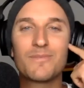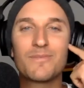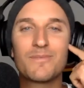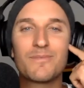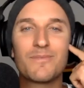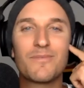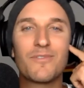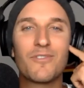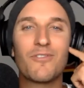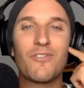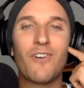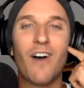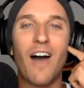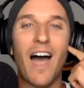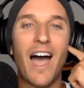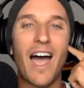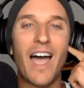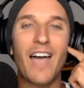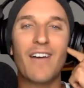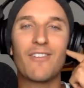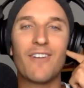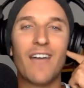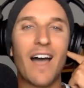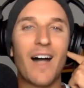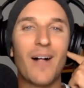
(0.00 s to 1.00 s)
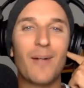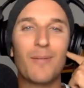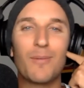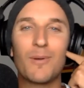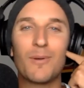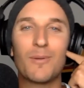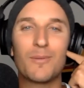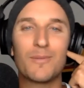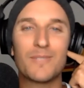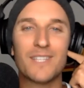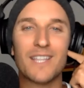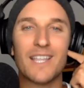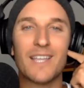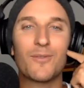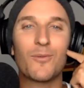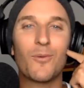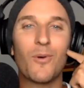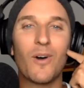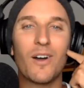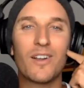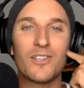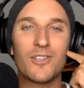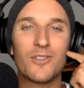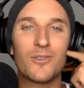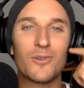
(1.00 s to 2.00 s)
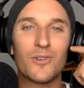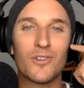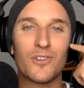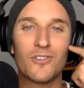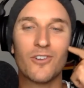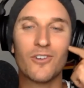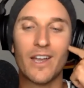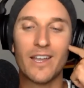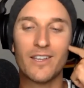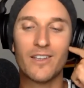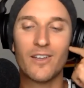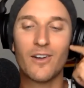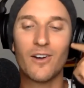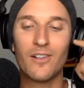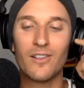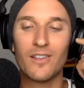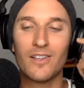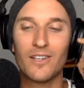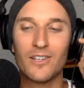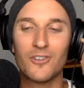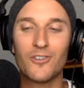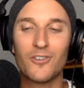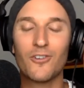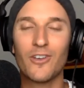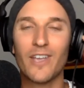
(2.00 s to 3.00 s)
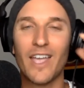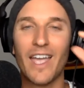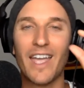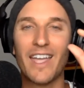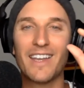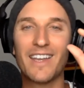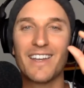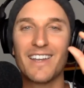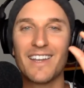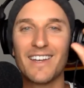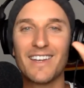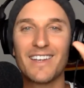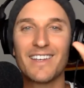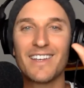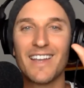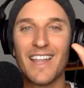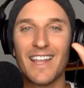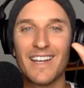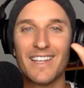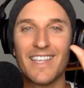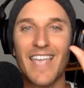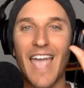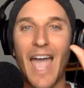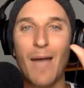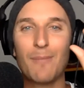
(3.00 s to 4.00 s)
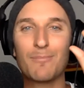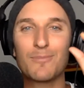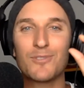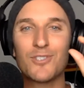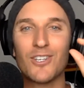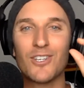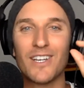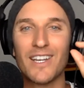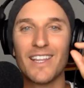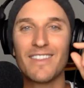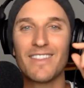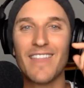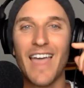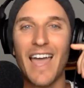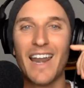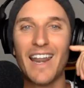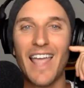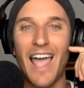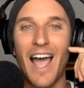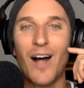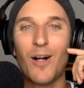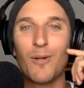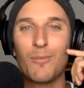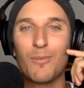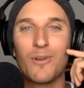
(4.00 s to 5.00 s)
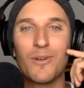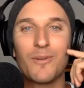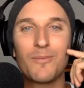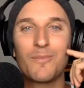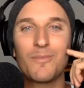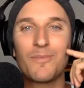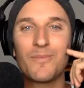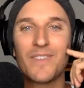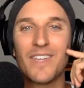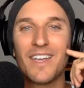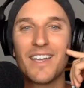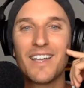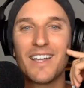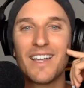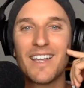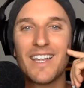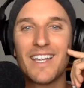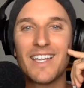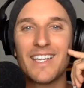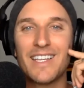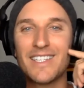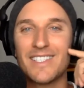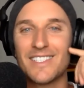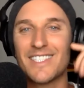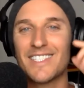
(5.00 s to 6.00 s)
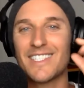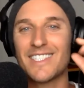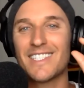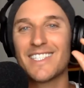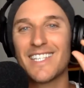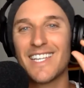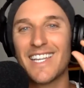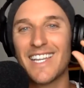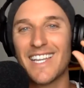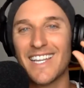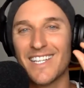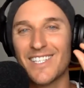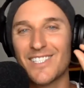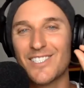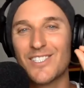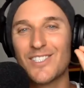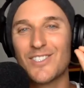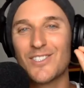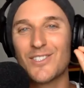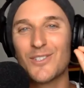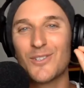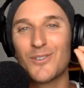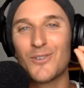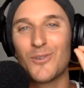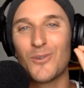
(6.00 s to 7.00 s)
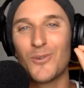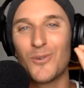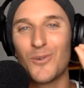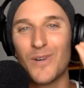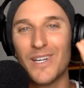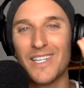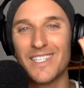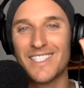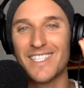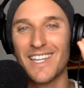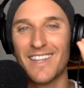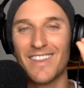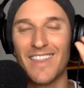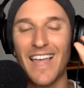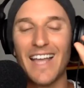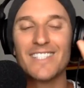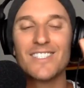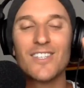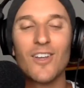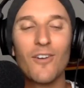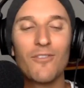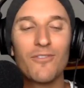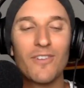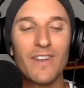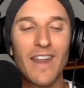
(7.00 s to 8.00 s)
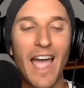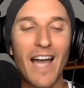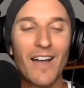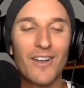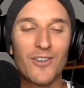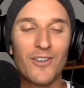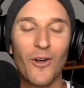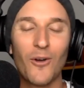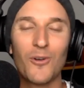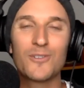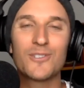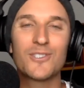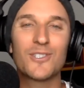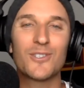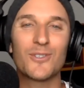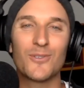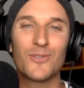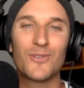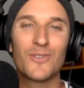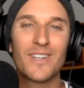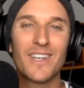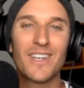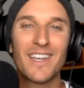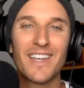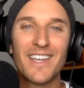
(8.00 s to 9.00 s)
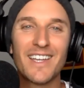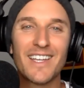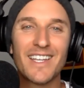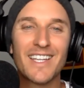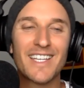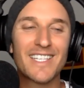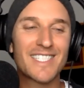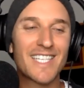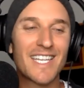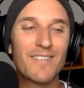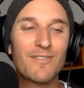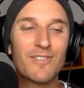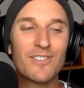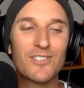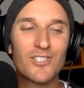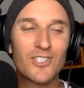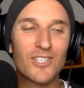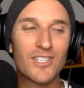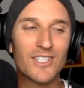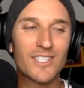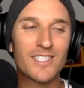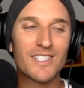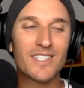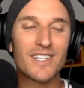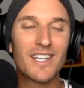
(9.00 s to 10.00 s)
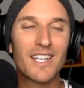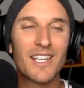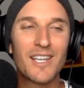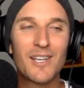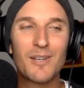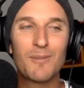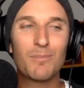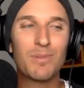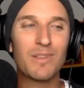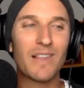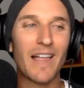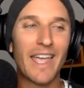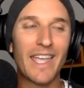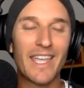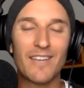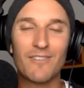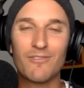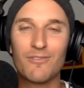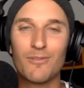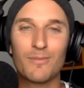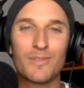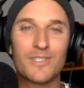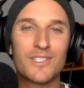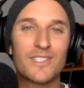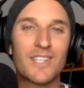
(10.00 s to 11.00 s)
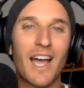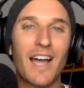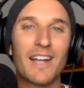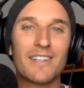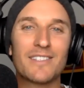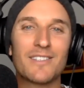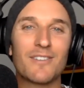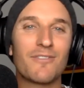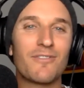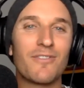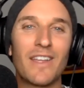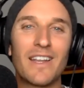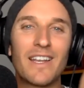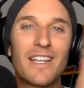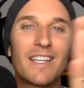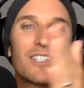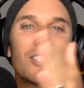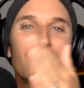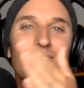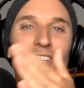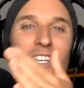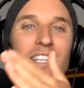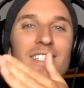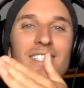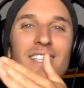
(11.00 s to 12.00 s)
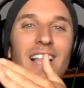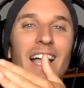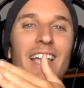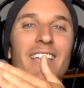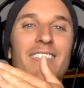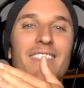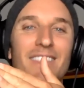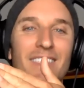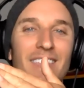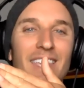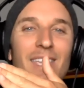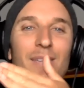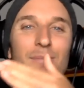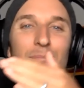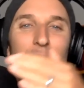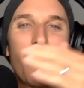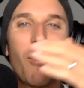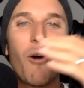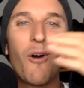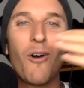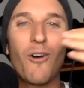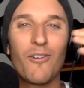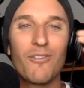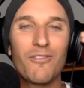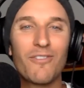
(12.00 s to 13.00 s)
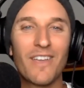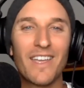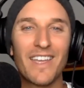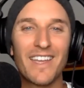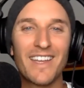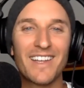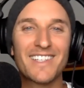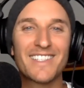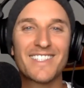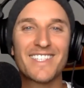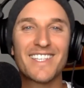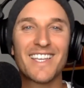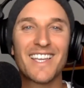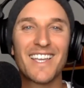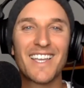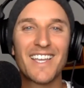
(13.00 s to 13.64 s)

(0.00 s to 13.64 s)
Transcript: 5 albums. Like what you and Craig Colin created and captured in that album is exquisite. That's often our go-to, because even just playing it from start to finish is like the perfect